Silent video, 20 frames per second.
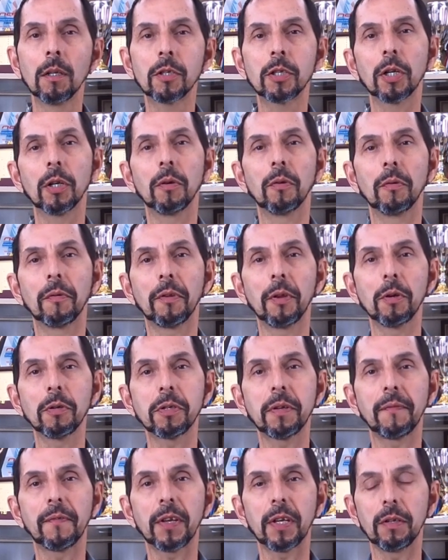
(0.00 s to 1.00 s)
So
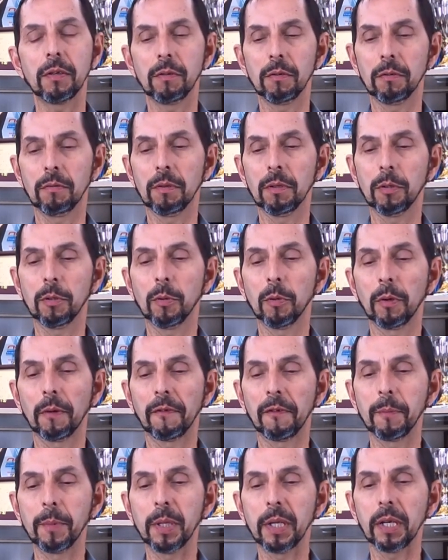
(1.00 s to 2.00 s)
those of you who are
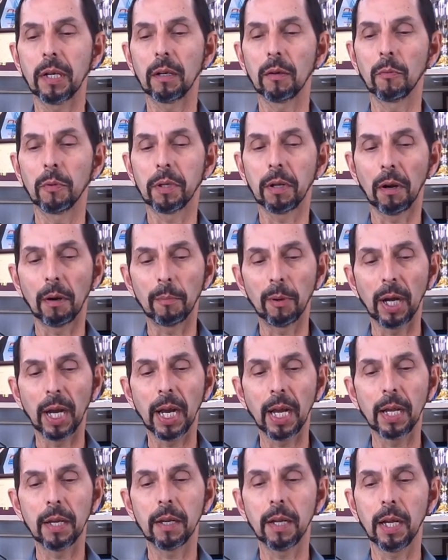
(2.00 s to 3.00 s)
familiar with our
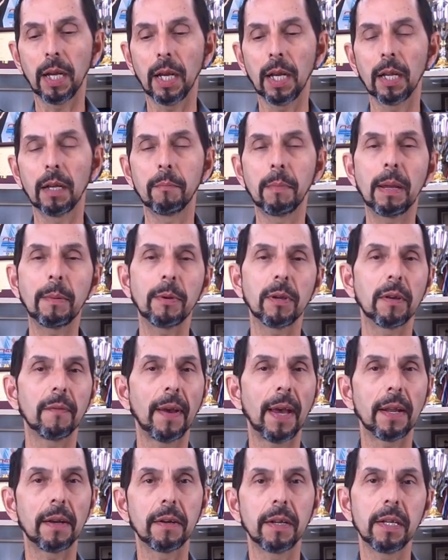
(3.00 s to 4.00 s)
brand, and maybe you've
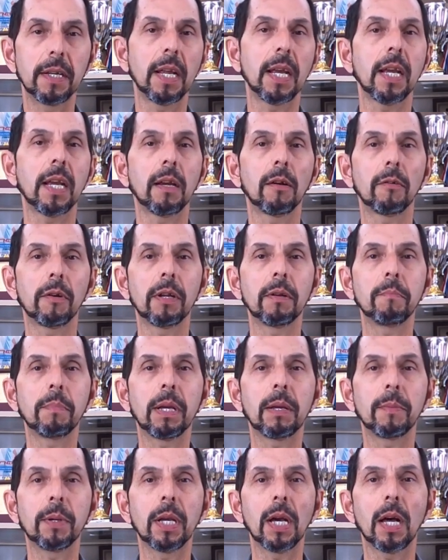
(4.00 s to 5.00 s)
had an NA or
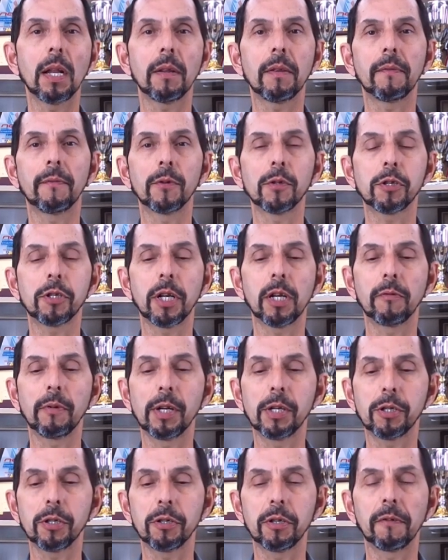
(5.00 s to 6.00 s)
NB Miata, the first
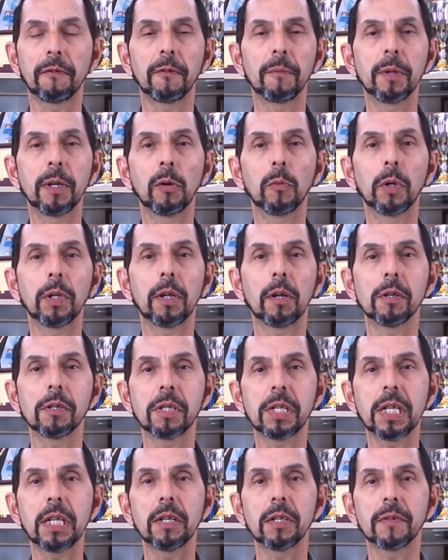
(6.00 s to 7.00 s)
generation, you're familiar with our
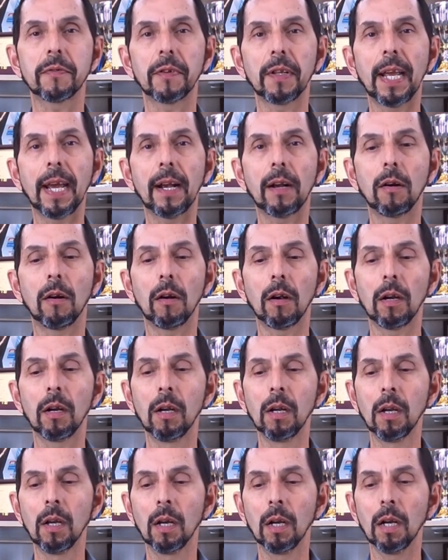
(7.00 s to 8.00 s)
Zetas for that car.
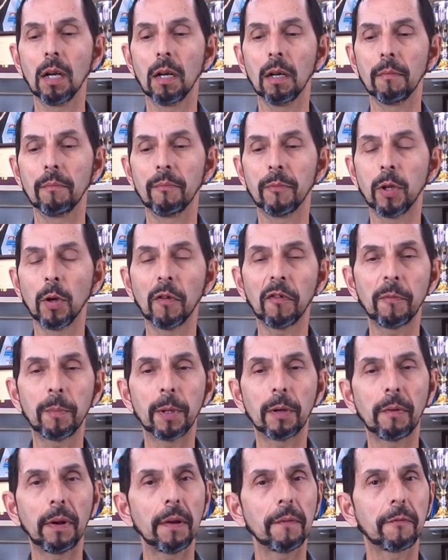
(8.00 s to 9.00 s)
Those have
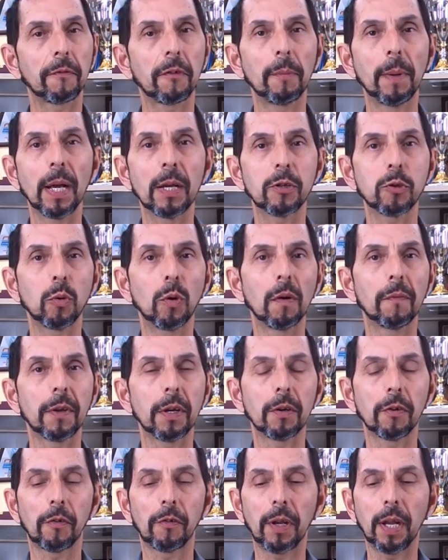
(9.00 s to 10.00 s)
been around for about 12
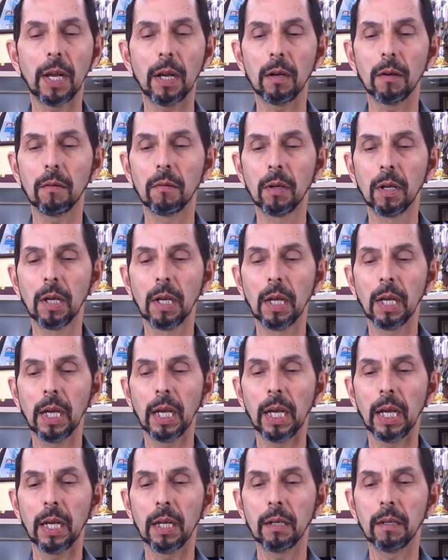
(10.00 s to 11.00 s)
years now,
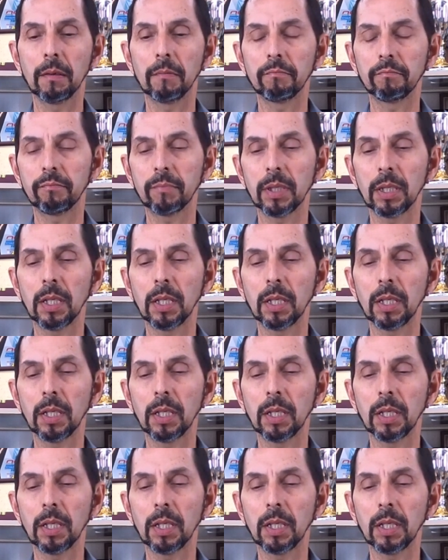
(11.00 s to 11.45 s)
and